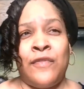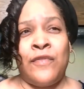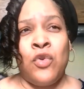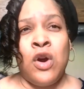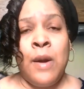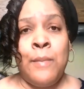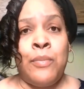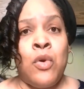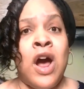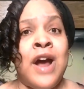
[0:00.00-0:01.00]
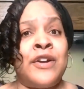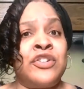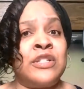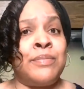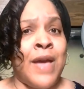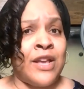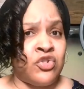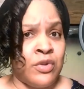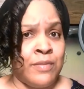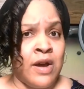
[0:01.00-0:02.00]
for a broader
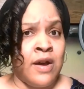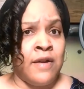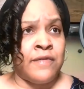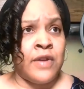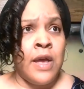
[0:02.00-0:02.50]
spectrum of